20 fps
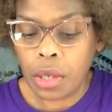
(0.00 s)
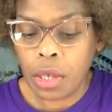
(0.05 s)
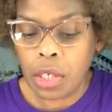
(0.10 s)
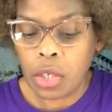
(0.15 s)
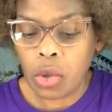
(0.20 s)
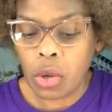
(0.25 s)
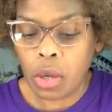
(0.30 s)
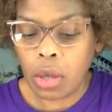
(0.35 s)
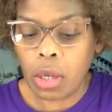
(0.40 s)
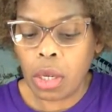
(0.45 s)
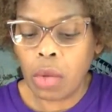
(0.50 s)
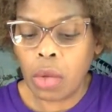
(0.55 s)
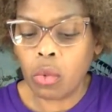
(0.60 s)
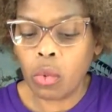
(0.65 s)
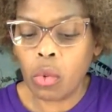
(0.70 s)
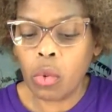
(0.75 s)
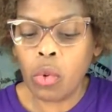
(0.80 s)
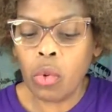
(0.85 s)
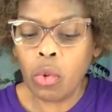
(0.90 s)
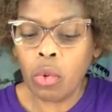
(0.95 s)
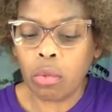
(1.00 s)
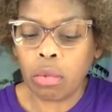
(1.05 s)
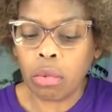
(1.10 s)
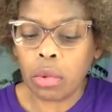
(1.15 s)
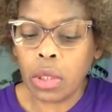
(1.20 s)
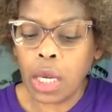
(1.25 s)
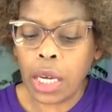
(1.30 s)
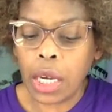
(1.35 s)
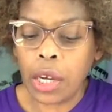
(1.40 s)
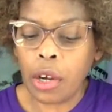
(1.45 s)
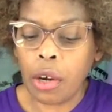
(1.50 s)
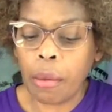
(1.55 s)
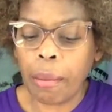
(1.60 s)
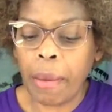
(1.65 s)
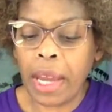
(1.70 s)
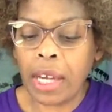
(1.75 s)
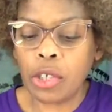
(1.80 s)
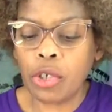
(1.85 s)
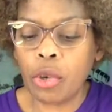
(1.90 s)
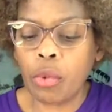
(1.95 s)
So, oh, look at here.
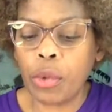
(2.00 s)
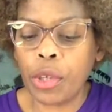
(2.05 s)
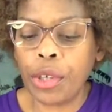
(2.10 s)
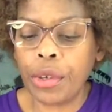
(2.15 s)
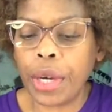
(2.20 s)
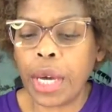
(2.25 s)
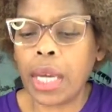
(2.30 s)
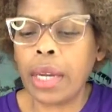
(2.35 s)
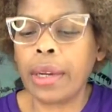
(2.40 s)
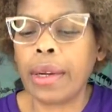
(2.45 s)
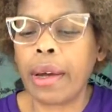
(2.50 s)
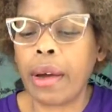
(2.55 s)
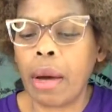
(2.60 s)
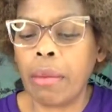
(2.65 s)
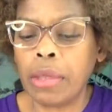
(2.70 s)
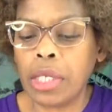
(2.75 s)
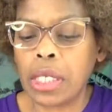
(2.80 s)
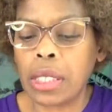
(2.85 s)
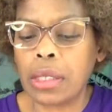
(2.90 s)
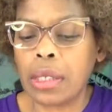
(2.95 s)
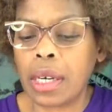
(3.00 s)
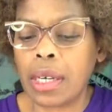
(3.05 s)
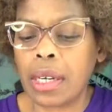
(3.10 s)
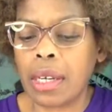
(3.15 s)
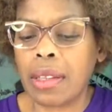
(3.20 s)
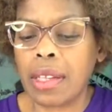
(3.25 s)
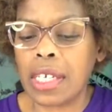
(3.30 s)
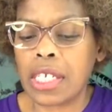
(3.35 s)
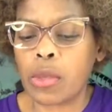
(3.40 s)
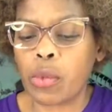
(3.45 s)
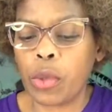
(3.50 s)
Make sure when you get it now, I'm just looking at this.